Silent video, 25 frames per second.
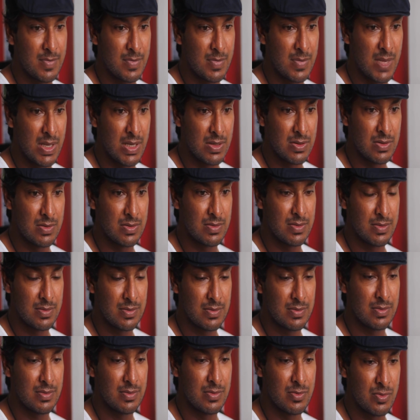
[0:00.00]
has
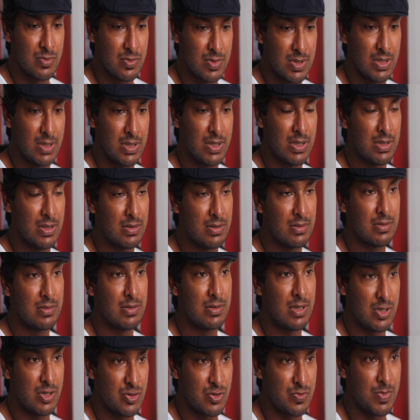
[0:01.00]
really
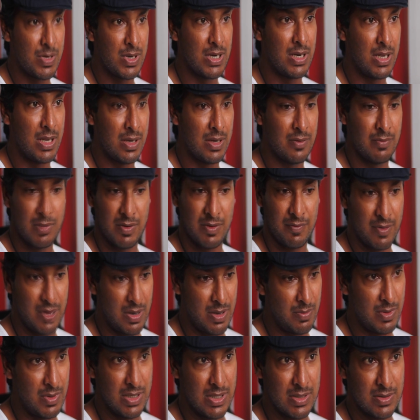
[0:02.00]
touched my life, my
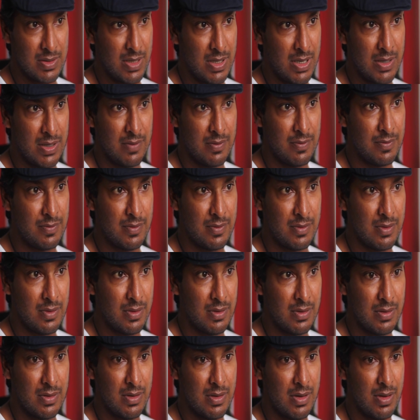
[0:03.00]
family's lives,
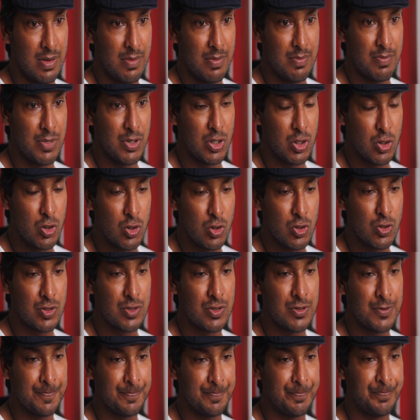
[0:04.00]

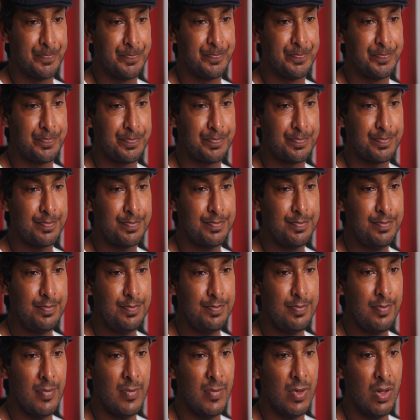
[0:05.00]
because
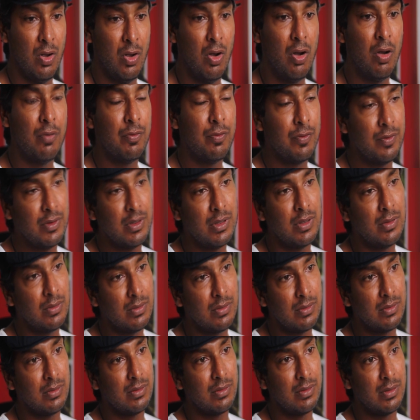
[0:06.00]
of
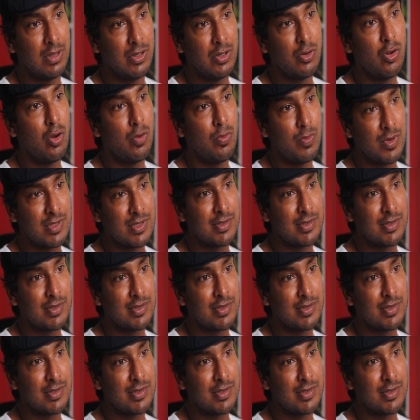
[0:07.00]
the enormous